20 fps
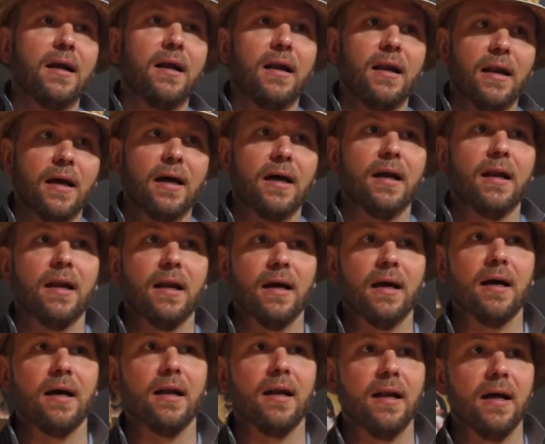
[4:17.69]
la,
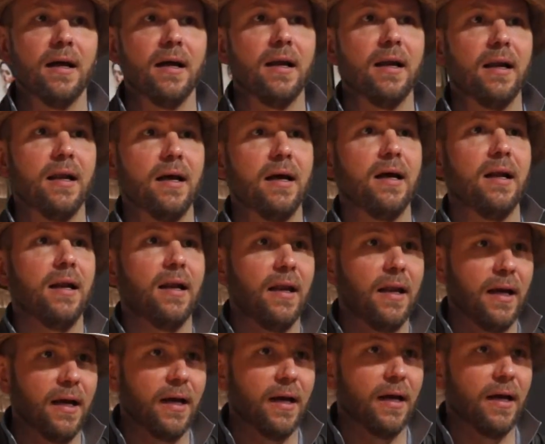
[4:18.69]
la, la, la,
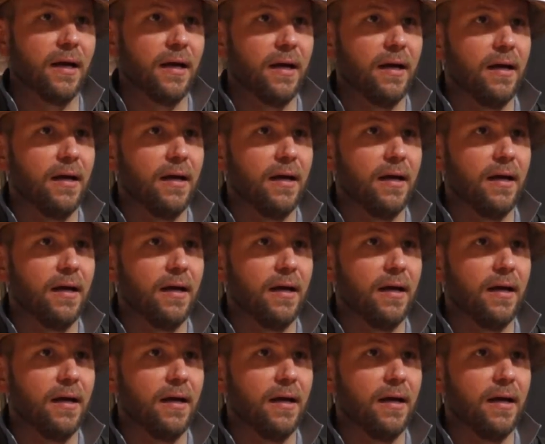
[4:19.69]
la.